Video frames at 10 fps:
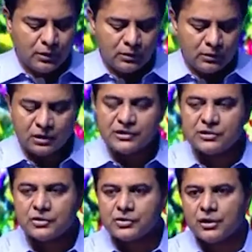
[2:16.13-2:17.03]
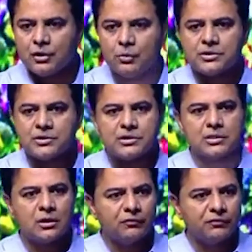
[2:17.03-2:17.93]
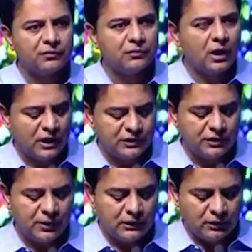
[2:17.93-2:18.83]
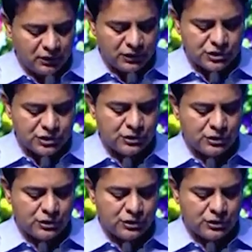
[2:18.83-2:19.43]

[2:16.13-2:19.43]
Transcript: the Research and Innovation Circle of Hyderabad, RICH,